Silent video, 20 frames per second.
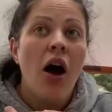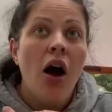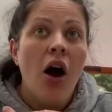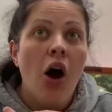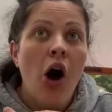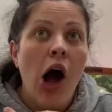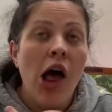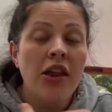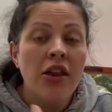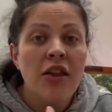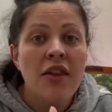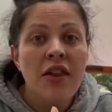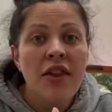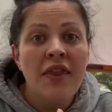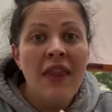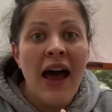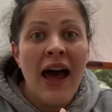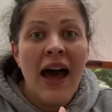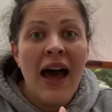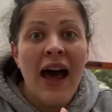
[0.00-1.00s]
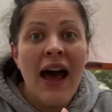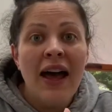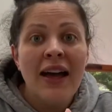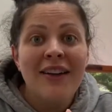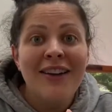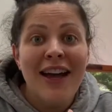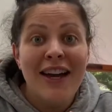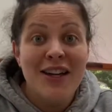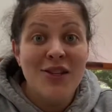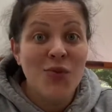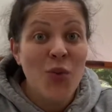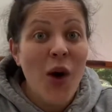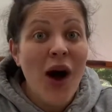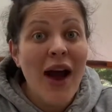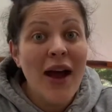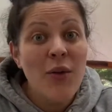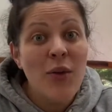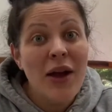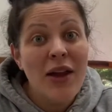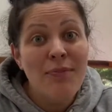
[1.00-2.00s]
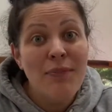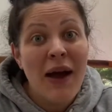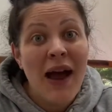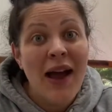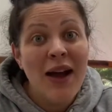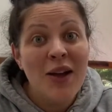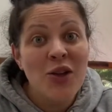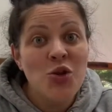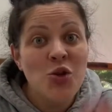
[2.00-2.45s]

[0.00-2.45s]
Other than that, and it's what I went back